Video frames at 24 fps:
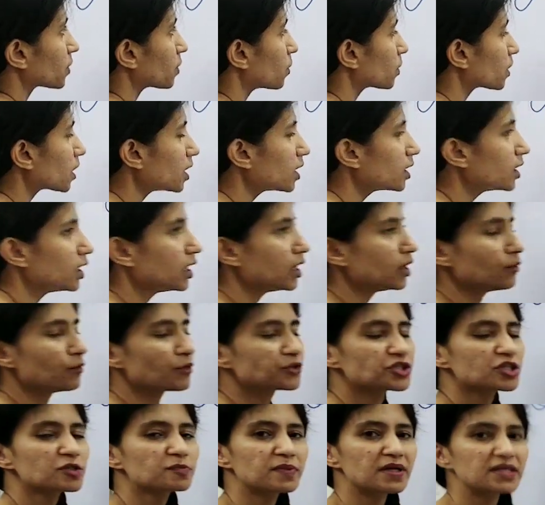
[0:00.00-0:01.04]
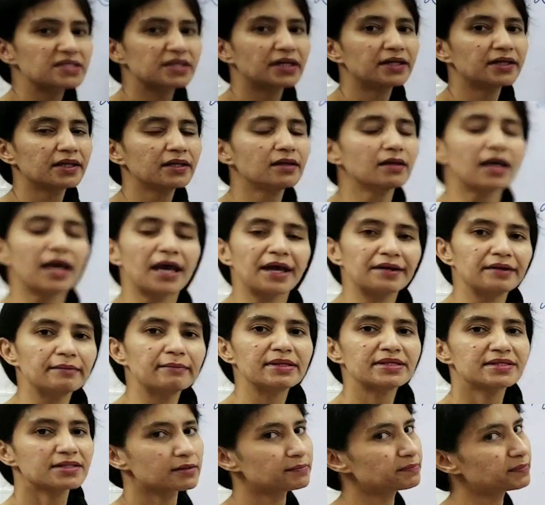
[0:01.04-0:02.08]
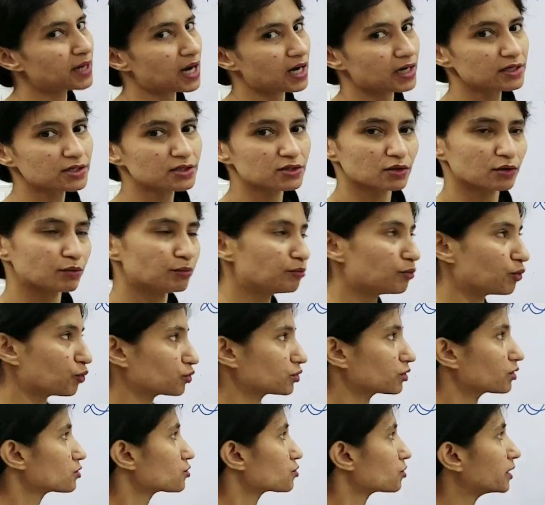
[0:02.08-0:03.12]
Okay, which is present in animals and plants both.